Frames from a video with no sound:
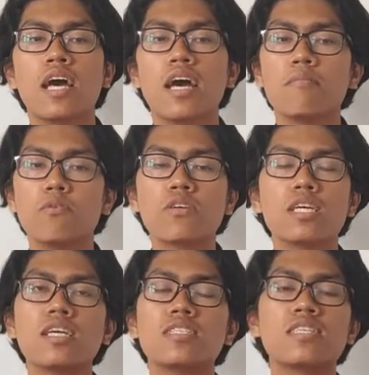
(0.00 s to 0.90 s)
Ad
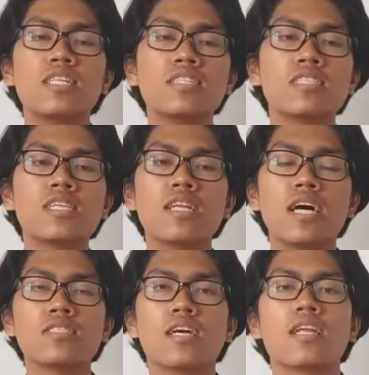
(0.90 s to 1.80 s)
blocking is listed
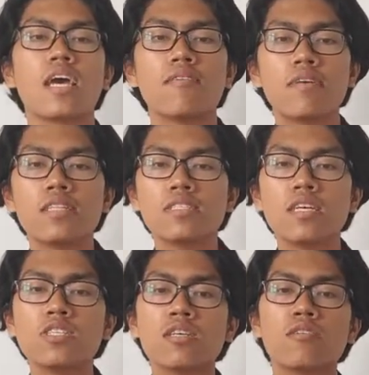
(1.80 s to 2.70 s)
as an
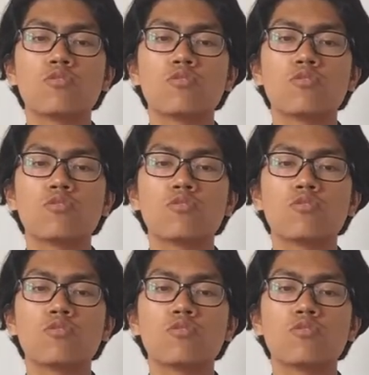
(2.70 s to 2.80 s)
advantage,